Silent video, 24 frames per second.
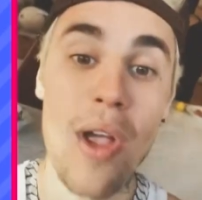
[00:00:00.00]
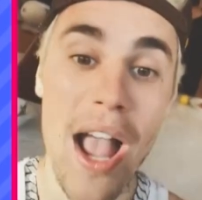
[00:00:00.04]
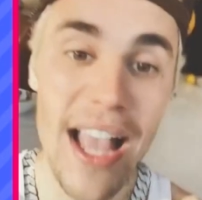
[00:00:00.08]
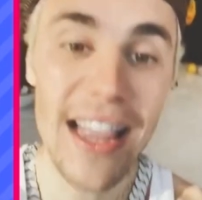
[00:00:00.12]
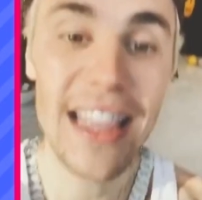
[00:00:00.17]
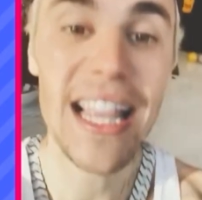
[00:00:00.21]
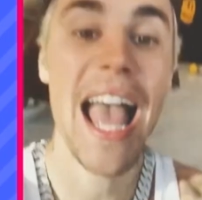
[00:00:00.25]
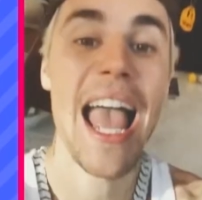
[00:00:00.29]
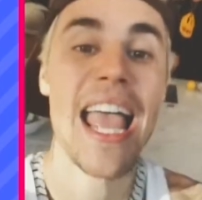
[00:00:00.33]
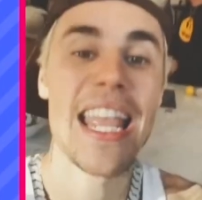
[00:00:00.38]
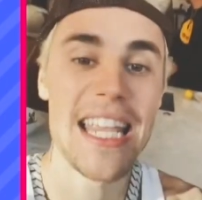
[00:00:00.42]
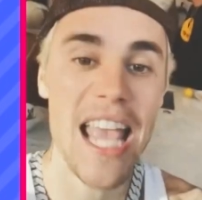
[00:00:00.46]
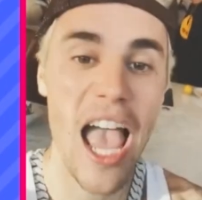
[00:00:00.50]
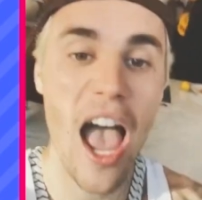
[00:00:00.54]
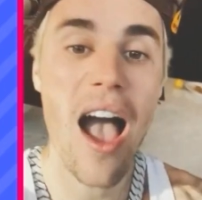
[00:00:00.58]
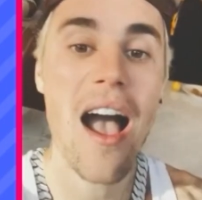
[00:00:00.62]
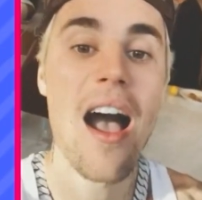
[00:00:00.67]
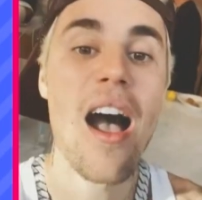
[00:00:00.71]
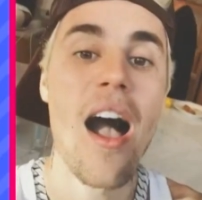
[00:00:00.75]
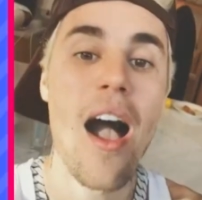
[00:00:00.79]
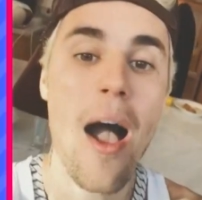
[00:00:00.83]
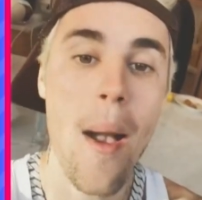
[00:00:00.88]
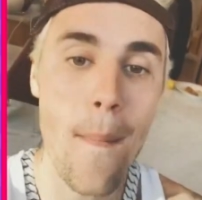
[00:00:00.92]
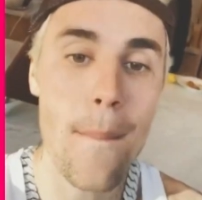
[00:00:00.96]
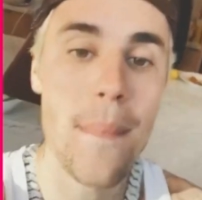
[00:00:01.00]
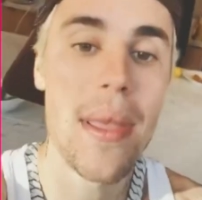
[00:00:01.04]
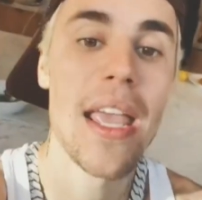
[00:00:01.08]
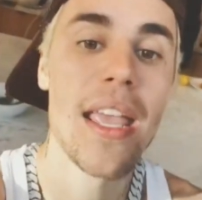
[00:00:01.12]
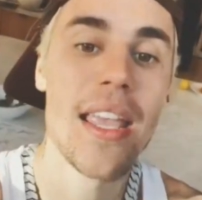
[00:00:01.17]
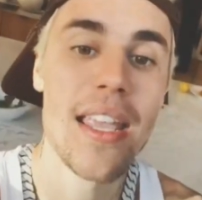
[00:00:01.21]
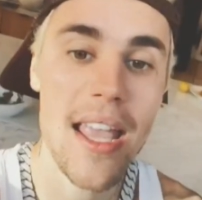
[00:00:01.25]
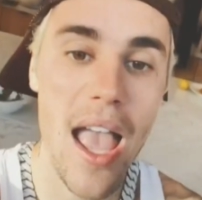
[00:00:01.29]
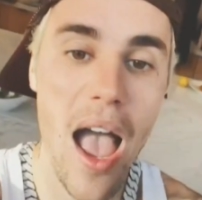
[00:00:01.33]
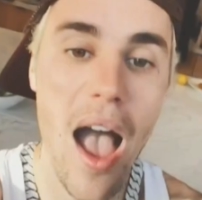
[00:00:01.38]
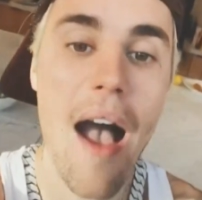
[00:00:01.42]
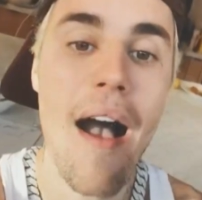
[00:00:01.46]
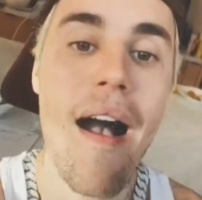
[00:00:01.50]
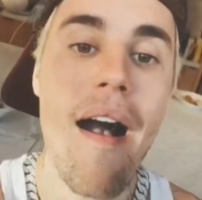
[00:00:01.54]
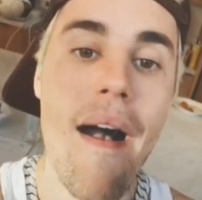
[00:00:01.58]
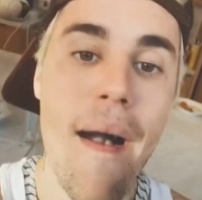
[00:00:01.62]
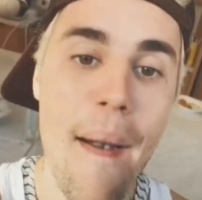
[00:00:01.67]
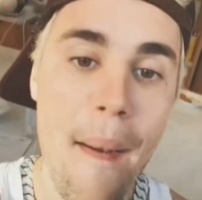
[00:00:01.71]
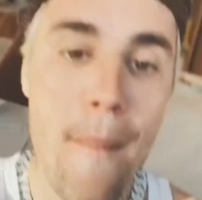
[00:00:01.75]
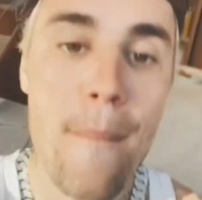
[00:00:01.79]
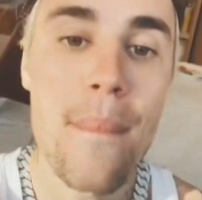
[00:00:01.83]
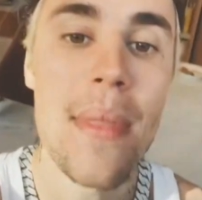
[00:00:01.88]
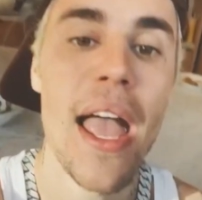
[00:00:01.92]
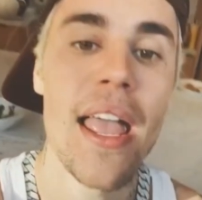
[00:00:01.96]
last week and of course it has
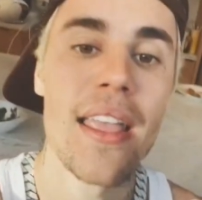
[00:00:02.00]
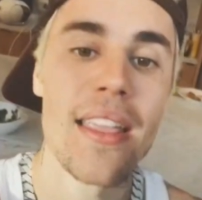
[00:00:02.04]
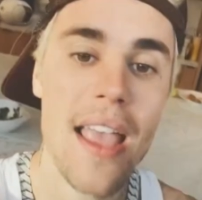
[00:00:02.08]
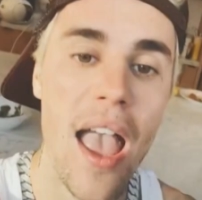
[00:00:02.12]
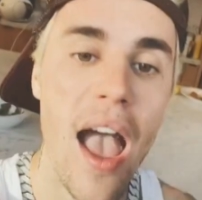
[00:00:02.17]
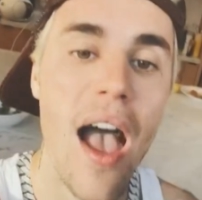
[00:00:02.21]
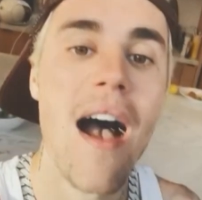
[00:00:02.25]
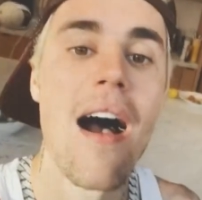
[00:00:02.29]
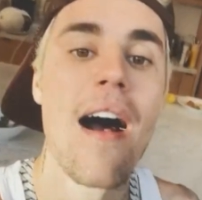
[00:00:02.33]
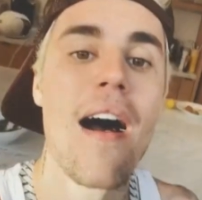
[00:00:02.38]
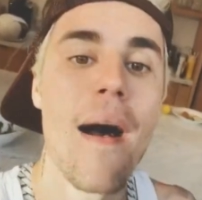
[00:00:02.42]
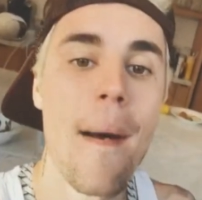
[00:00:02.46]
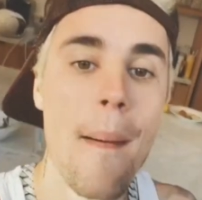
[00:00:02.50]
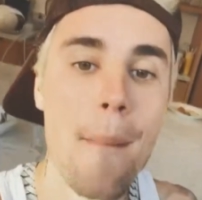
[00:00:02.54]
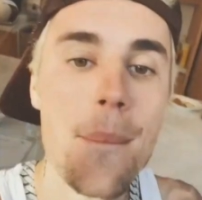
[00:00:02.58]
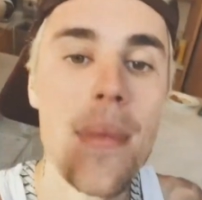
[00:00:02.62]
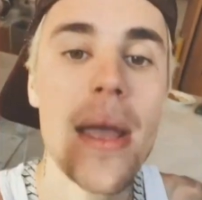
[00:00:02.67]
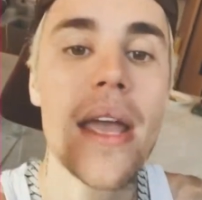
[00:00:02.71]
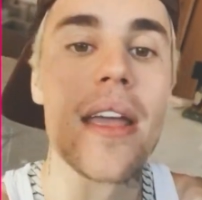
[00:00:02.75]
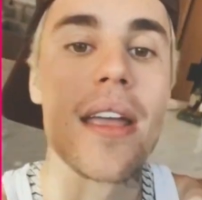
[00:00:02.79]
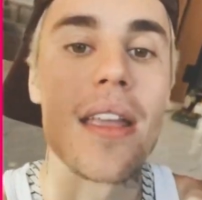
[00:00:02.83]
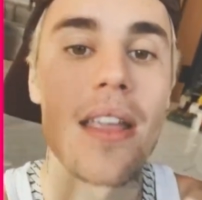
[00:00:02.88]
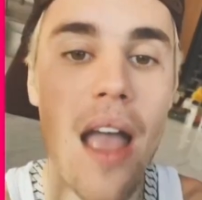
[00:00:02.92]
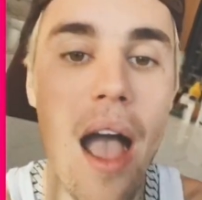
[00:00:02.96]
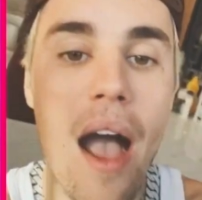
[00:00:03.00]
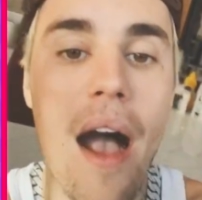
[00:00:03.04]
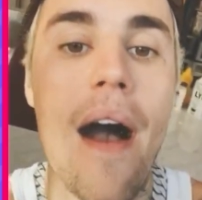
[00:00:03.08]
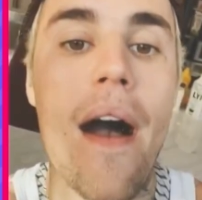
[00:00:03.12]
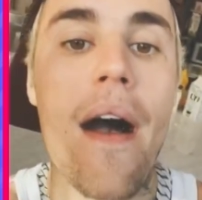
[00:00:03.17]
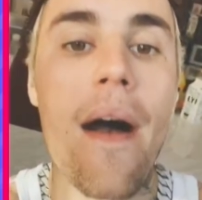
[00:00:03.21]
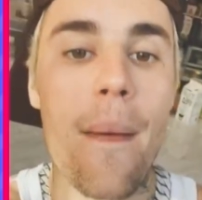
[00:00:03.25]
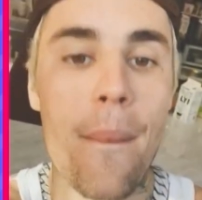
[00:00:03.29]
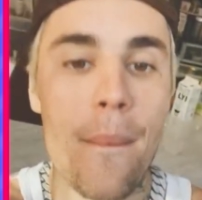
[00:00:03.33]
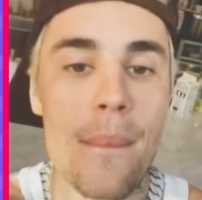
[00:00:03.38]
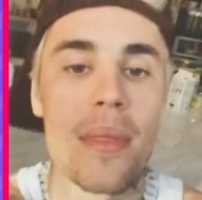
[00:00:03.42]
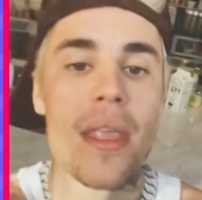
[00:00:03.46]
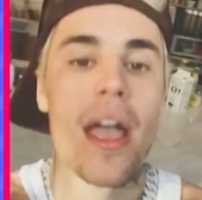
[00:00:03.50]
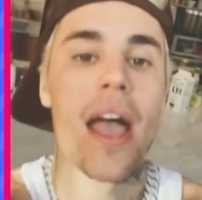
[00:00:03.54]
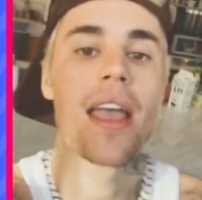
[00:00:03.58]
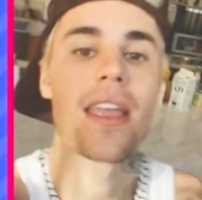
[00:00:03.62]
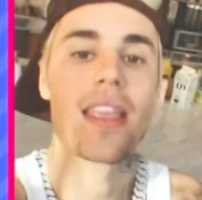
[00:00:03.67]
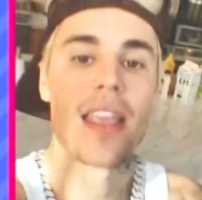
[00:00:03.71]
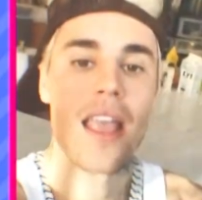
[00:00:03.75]
over 2 million followers. He